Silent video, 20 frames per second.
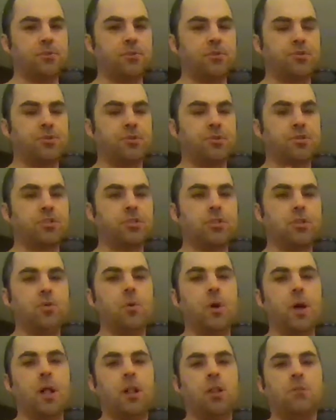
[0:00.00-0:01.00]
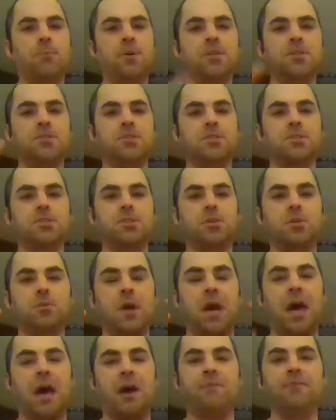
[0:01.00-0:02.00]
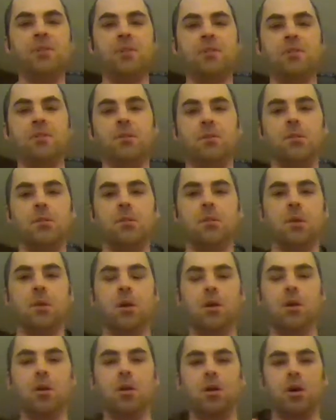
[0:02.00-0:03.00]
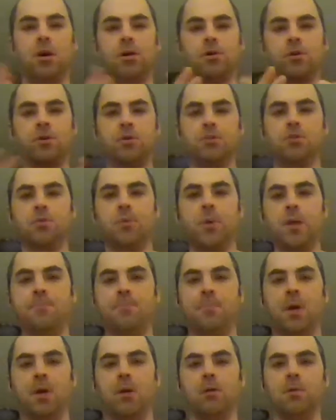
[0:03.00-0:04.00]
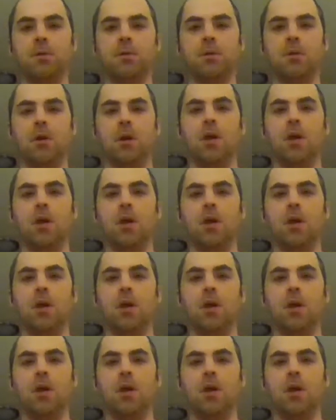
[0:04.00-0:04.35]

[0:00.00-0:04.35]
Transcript: there's two elements to having a cruiserweight belt.